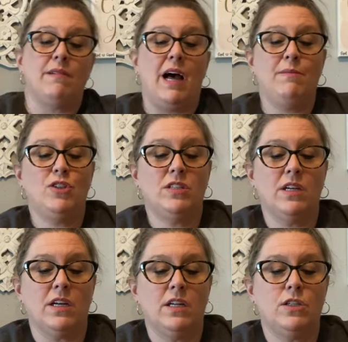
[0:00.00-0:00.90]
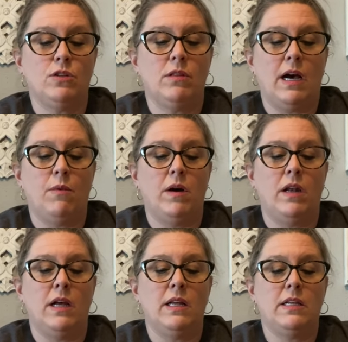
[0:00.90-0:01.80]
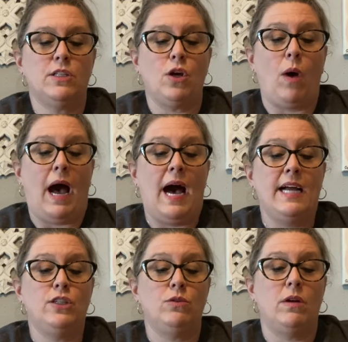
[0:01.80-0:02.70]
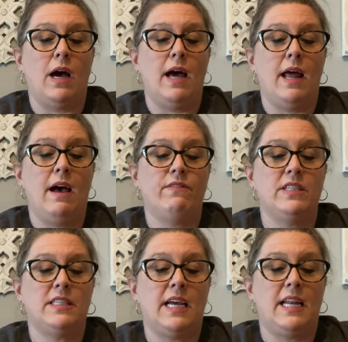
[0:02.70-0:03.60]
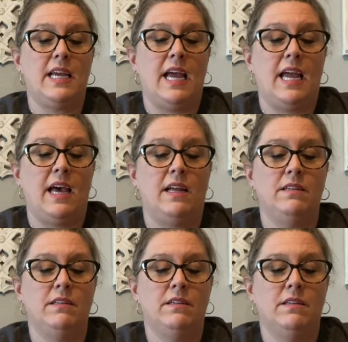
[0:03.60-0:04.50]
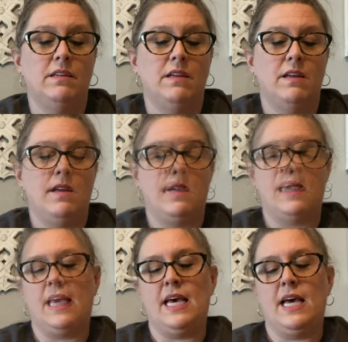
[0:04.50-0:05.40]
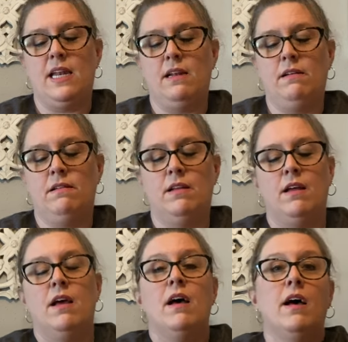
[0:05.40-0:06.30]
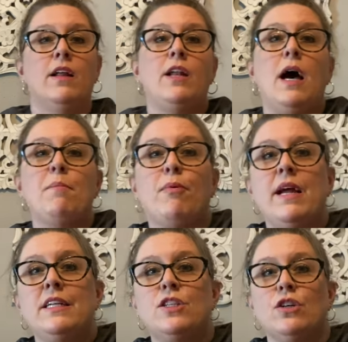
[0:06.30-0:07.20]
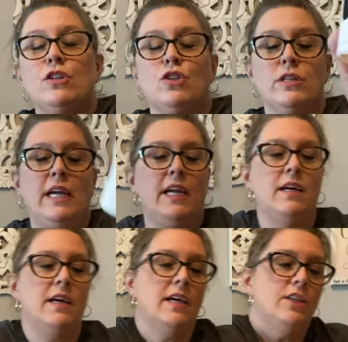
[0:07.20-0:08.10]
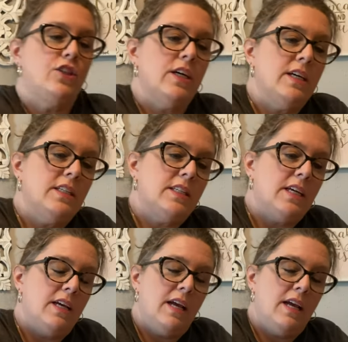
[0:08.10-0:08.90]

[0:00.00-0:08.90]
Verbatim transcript: I'm just not going to do that one. So I do not have a steady hand. And again, not brain surgery, just